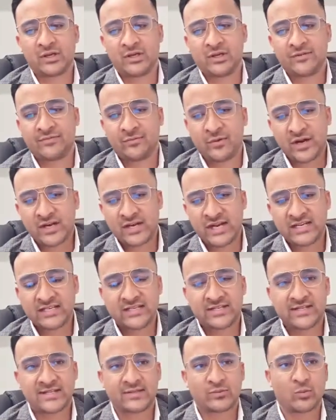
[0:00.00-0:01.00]
if
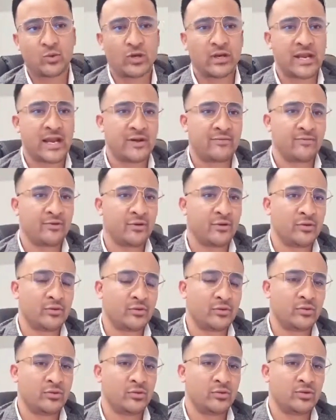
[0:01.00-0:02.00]
190 doesn't work out for you,
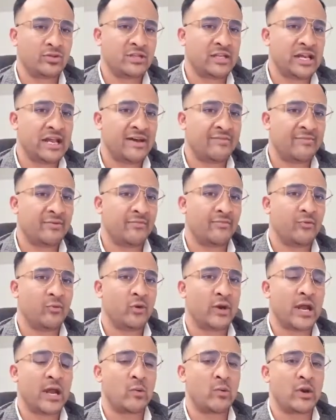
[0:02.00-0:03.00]
you still have the
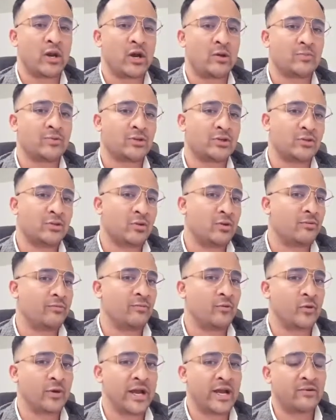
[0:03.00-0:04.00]
491 option or
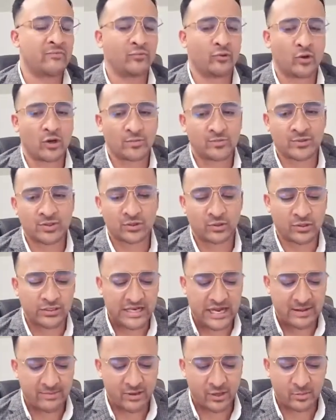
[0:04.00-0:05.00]
494 option or
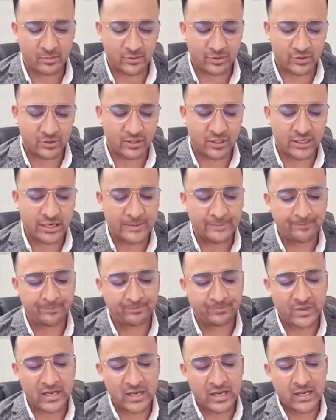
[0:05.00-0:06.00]
DAMA option. Okay.
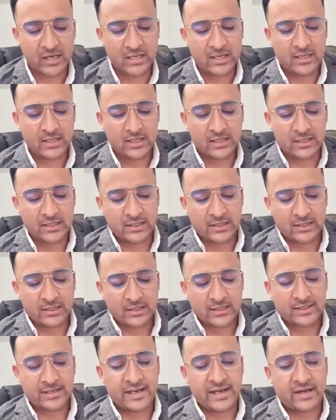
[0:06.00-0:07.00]

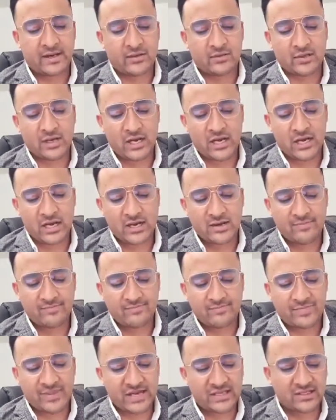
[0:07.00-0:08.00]
Now
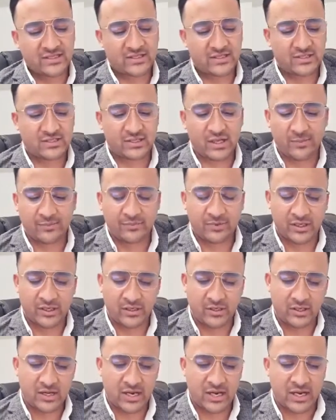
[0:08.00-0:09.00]
that's
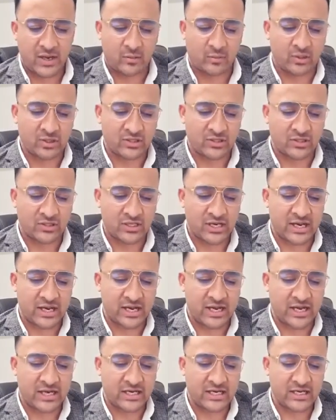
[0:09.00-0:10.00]
something was
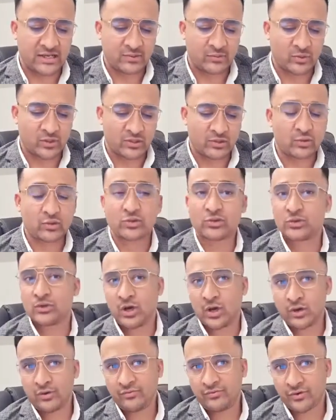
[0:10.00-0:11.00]
good to
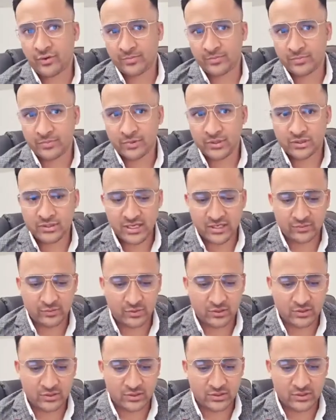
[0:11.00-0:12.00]
know from New South
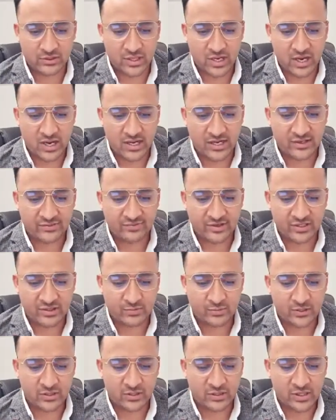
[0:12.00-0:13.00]
Wales
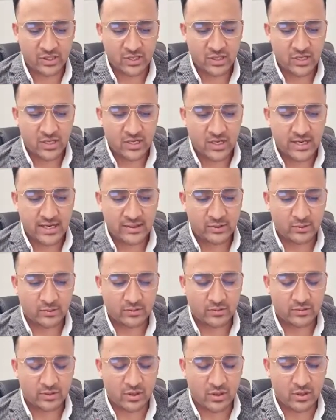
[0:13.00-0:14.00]
investment, and
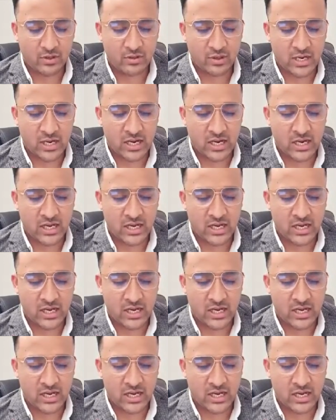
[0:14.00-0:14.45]
also